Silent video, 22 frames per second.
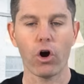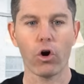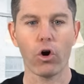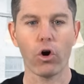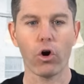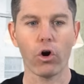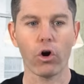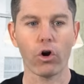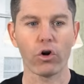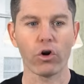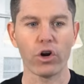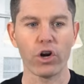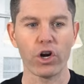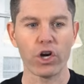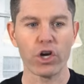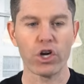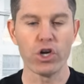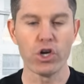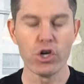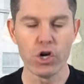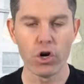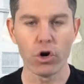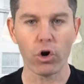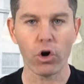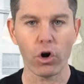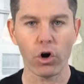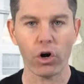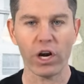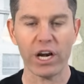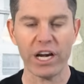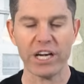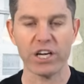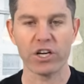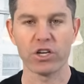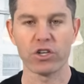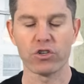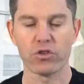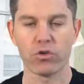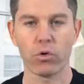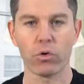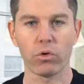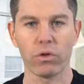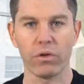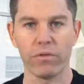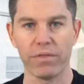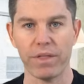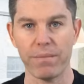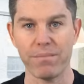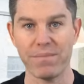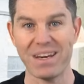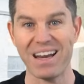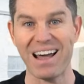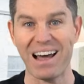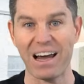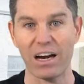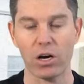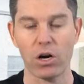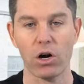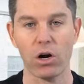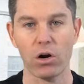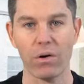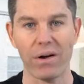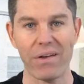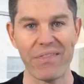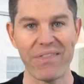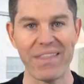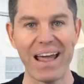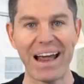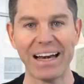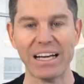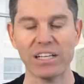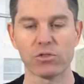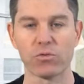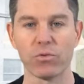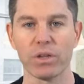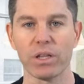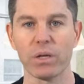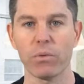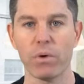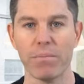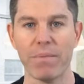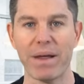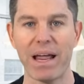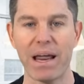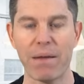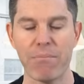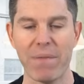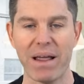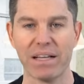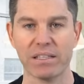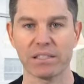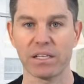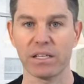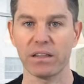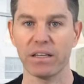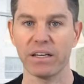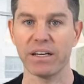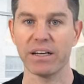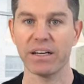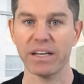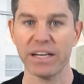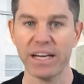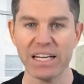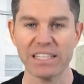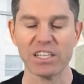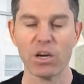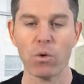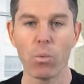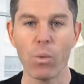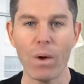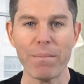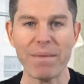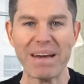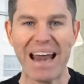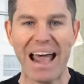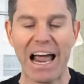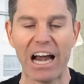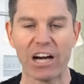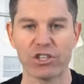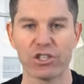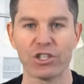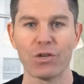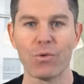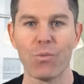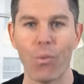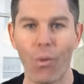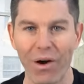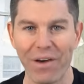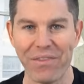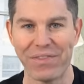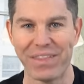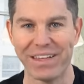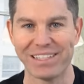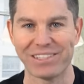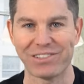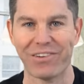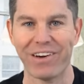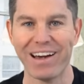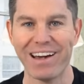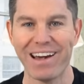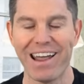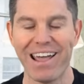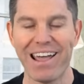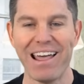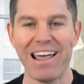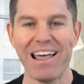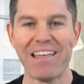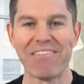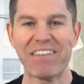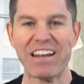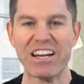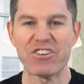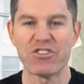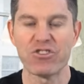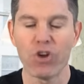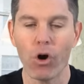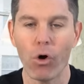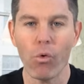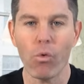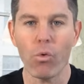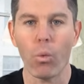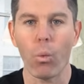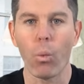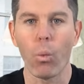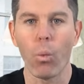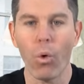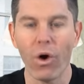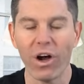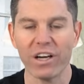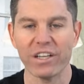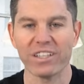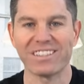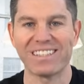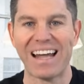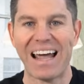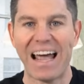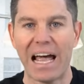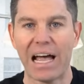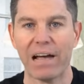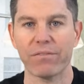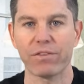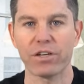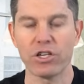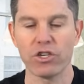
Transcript: are you're in control of them, not her. And that is really what ma- and masculinity is. And women actually want this, right? They don't want to have